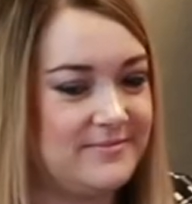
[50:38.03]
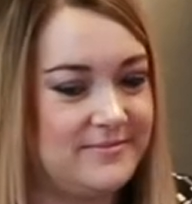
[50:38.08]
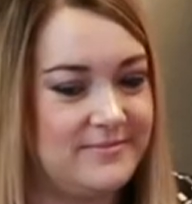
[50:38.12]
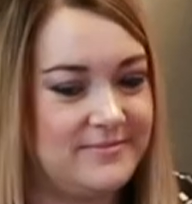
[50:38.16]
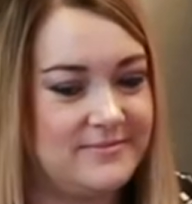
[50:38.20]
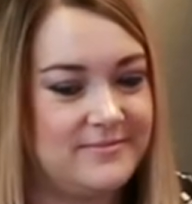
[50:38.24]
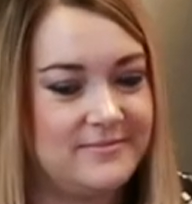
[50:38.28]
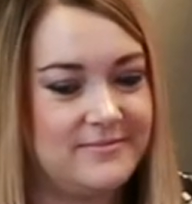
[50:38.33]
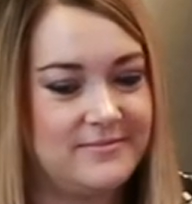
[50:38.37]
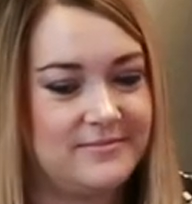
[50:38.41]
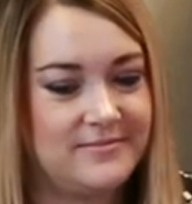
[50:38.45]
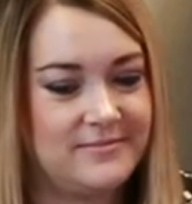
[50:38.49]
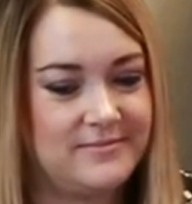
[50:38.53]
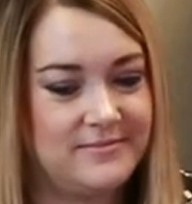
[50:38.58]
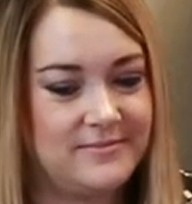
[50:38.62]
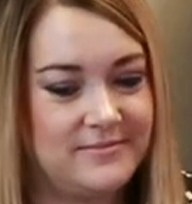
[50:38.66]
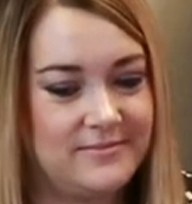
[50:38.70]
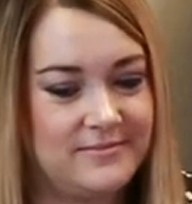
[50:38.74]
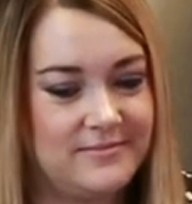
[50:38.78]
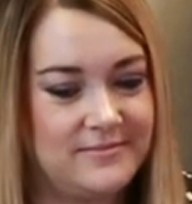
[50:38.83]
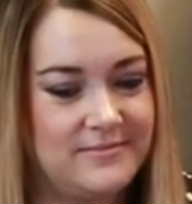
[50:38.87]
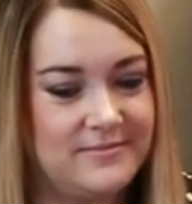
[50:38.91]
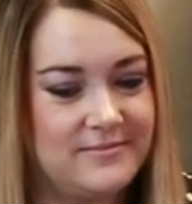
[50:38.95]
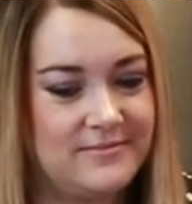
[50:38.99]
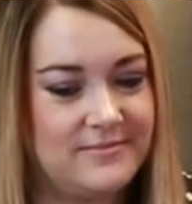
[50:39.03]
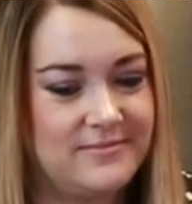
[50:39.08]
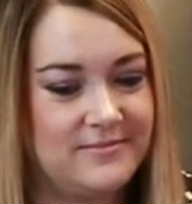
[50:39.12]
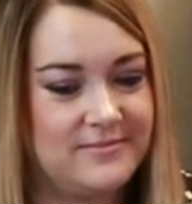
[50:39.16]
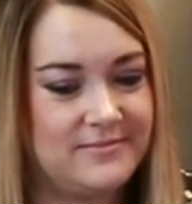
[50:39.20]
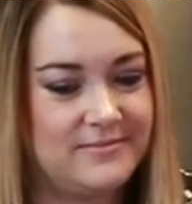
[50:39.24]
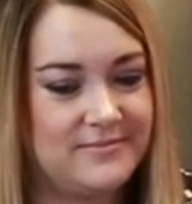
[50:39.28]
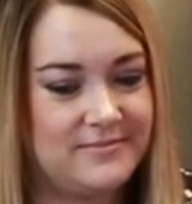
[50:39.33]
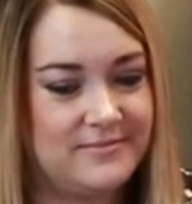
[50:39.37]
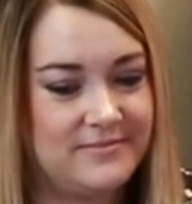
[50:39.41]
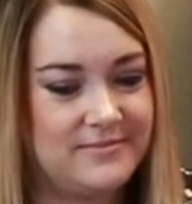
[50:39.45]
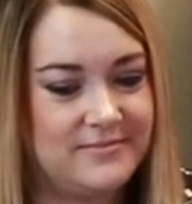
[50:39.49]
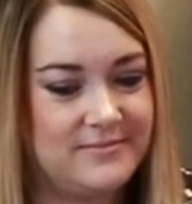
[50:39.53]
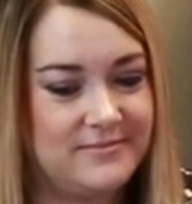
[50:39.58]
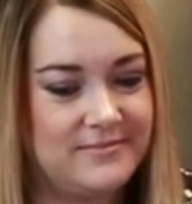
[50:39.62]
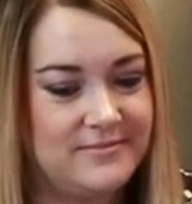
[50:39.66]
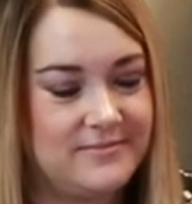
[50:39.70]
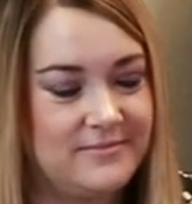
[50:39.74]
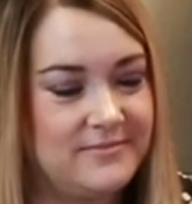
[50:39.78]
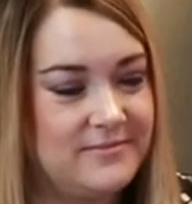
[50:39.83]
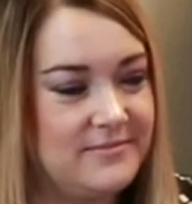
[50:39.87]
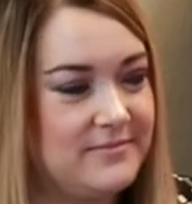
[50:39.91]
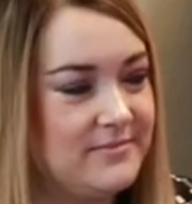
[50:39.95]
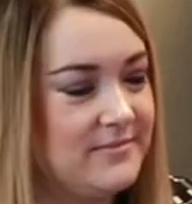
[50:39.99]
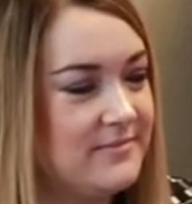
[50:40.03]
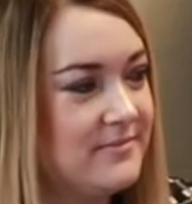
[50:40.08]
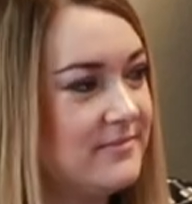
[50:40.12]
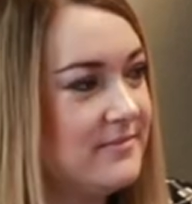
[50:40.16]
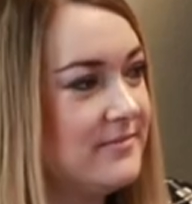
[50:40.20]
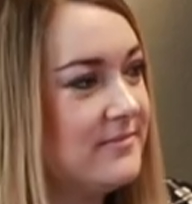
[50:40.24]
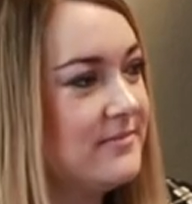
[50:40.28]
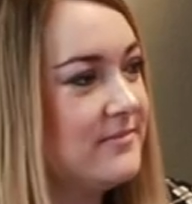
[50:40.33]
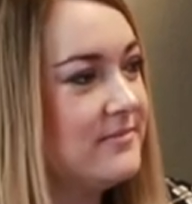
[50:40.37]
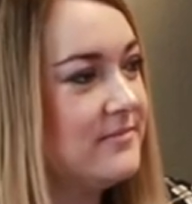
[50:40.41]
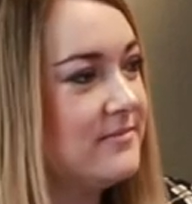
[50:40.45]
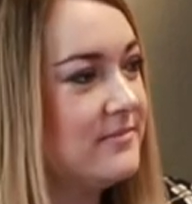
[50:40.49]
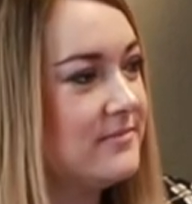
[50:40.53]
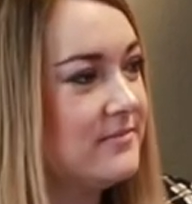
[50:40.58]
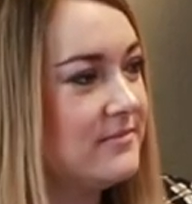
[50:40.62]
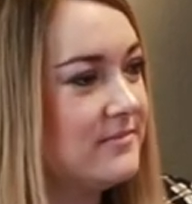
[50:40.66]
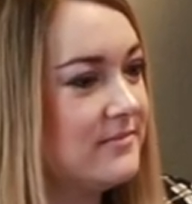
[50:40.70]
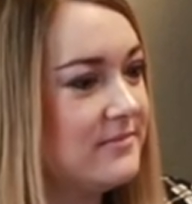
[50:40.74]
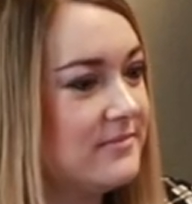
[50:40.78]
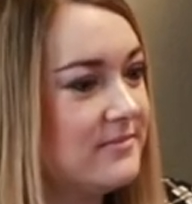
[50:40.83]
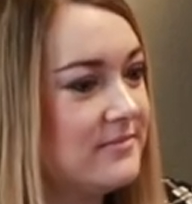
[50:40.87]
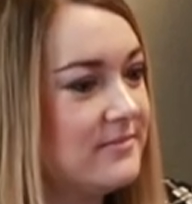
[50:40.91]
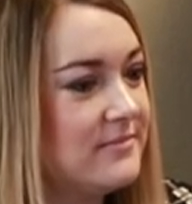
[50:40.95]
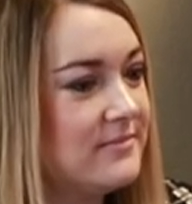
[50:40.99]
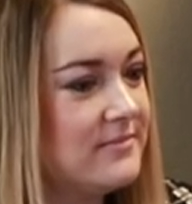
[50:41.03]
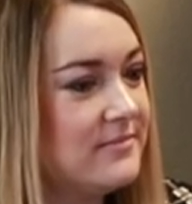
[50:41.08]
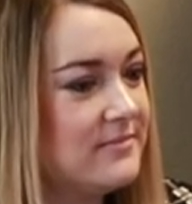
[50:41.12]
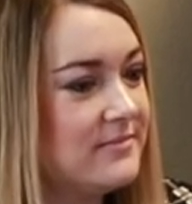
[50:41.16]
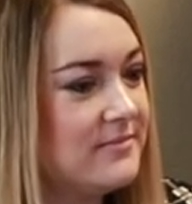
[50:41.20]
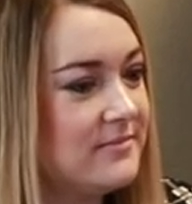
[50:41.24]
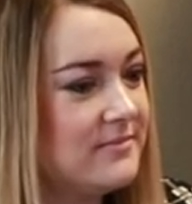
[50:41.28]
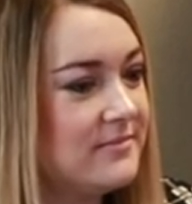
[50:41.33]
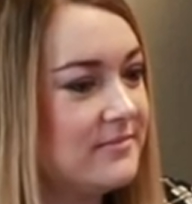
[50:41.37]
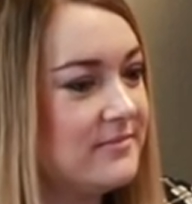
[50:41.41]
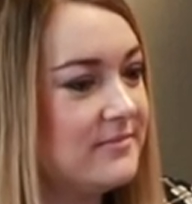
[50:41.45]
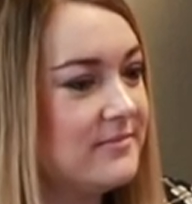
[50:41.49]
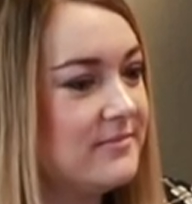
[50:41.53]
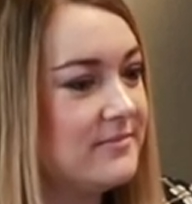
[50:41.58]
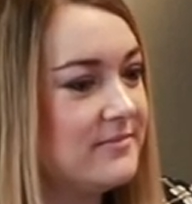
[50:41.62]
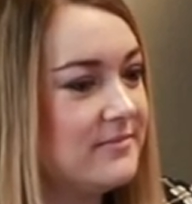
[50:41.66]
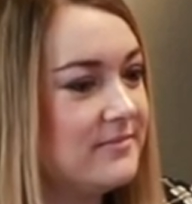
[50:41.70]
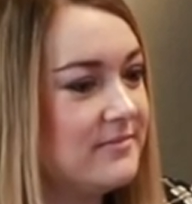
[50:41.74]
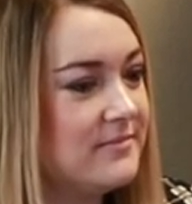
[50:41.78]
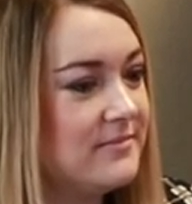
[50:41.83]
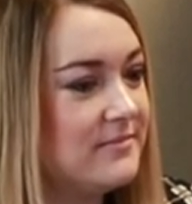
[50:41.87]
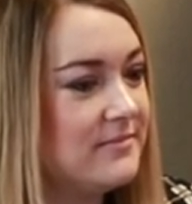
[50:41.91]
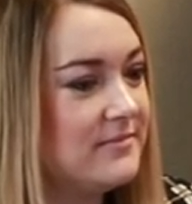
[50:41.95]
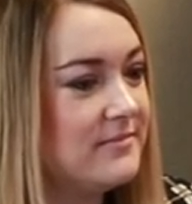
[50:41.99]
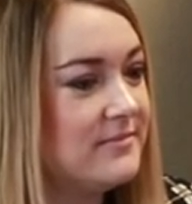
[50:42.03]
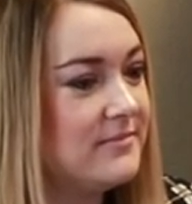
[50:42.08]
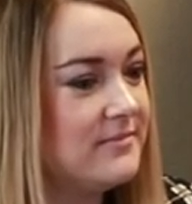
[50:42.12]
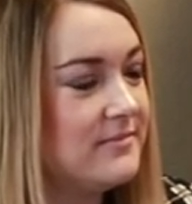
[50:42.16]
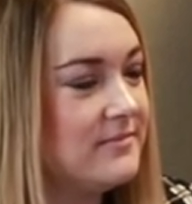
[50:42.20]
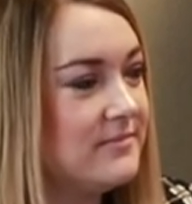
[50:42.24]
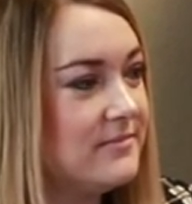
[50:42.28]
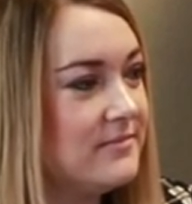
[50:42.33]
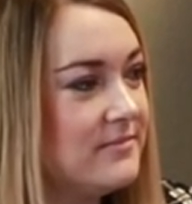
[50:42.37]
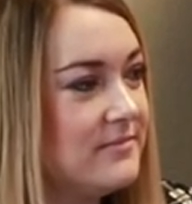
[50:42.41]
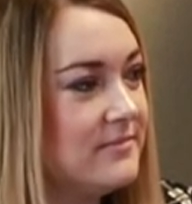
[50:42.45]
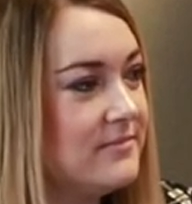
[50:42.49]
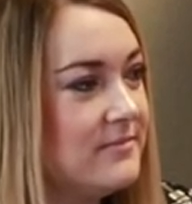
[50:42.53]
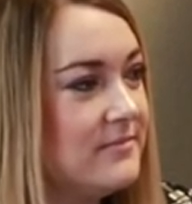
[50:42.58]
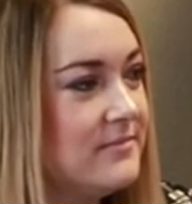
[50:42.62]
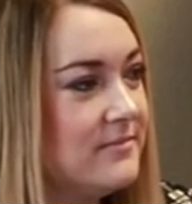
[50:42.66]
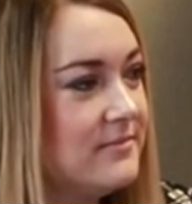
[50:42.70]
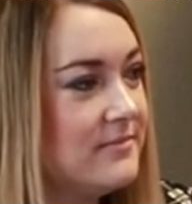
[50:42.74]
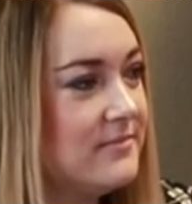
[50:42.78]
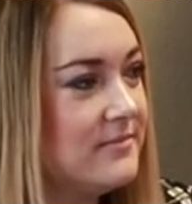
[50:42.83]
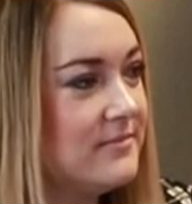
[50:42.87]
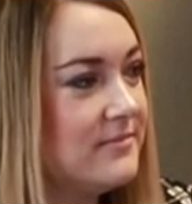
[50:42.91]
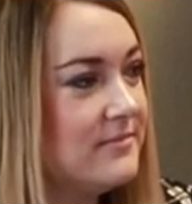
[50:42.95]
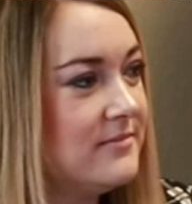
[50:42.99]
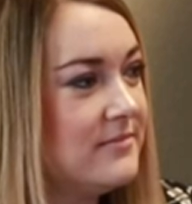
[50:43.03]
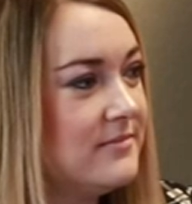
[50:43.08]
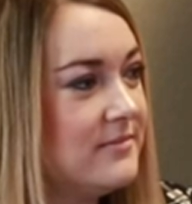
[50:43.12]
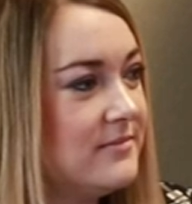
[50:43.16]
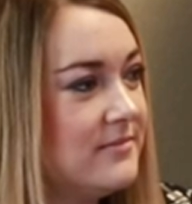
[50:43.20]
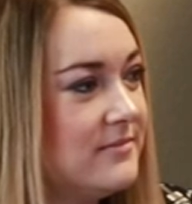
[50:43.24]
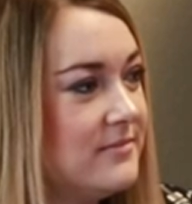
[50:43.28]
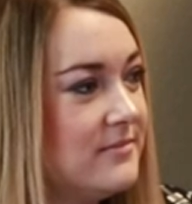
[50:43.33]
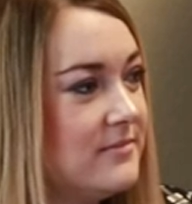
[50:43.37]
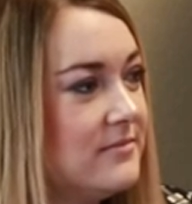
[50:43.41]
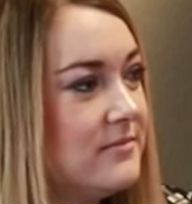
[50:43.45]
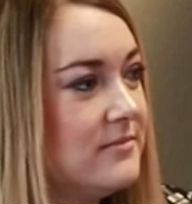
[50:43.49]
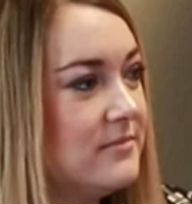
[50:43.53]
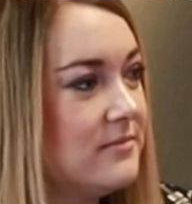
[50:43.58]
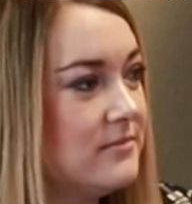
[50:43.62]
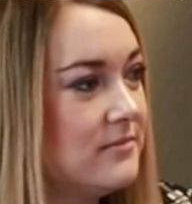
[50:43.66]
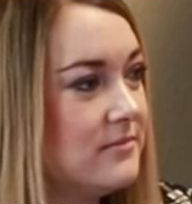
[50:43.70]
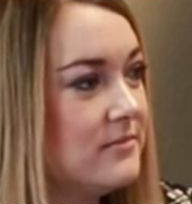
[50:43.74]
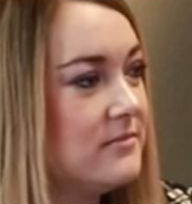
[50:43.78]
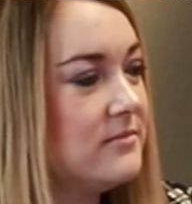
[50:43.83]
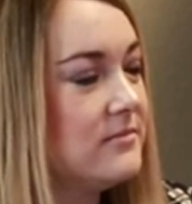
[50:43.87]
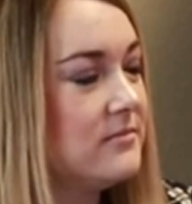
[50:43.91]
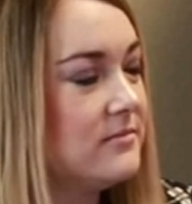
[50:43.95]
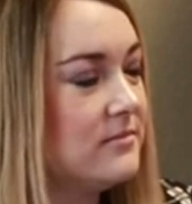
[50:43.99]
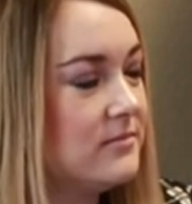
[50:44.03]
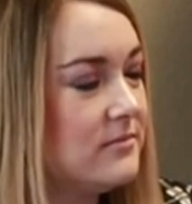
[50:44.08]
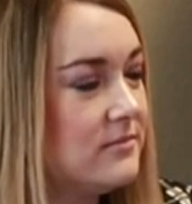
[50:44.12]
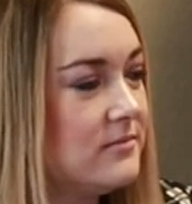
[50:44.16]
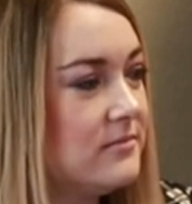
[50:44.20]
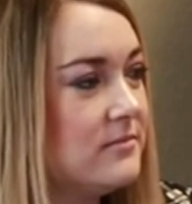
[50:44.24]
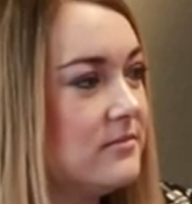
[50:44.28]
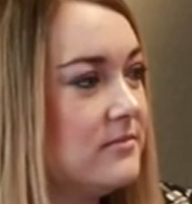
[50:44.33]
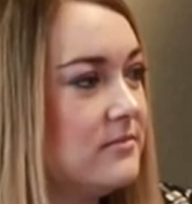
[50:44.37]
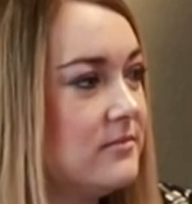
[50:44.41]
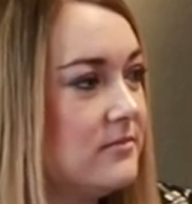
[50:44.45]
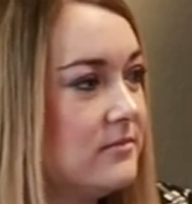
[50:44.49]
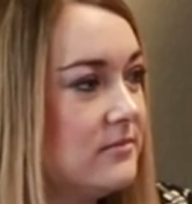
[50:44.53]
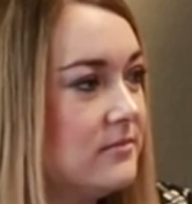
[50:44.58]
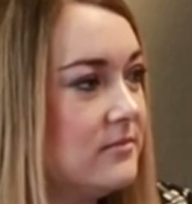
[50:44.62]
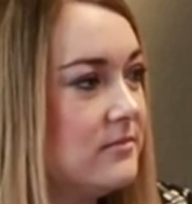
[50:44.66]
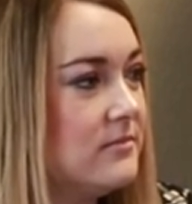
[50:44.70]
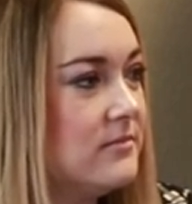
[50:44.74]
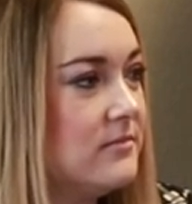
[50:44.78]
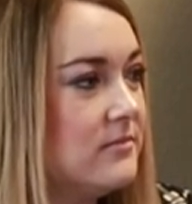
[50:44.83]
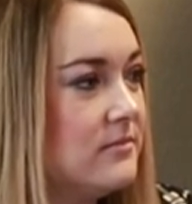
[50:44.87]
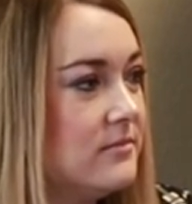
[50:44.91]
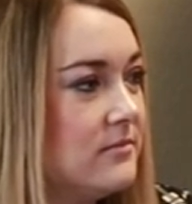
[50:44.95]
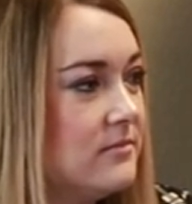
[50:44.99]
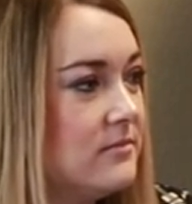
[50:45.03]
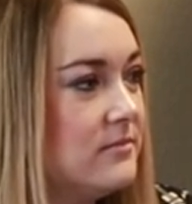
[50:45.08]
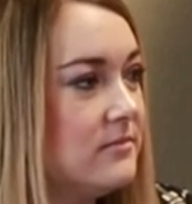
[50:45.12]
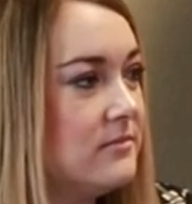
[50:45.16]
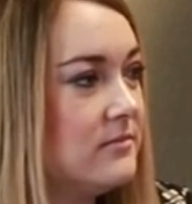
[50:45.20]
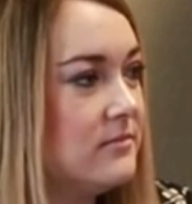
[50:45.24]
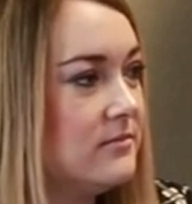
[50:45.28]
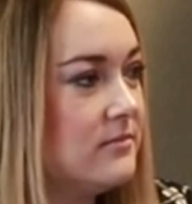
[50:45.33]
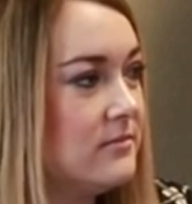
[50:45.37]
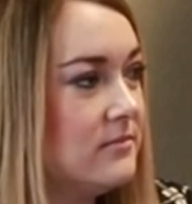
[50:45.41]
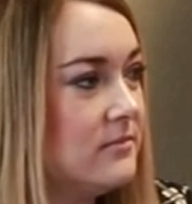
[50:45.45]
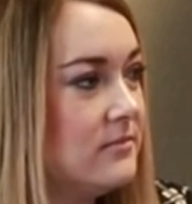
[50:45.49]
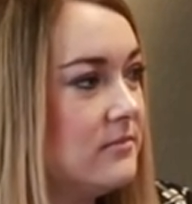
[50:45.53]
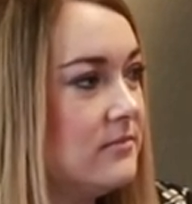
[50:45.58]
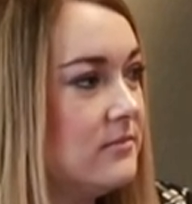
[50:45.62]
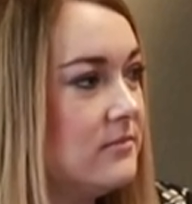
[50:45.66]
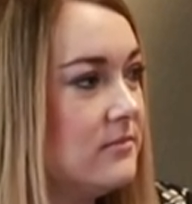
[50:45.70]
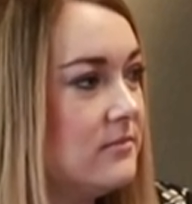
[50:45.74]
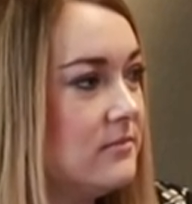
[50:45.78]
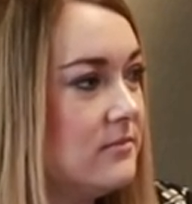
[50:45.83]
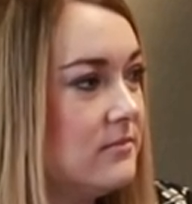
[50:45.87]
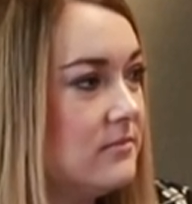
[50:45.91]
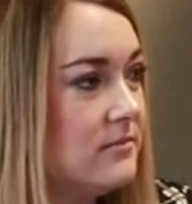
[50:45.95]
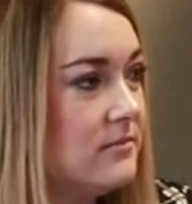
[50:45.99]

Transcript: No words are spoken by the person on screen.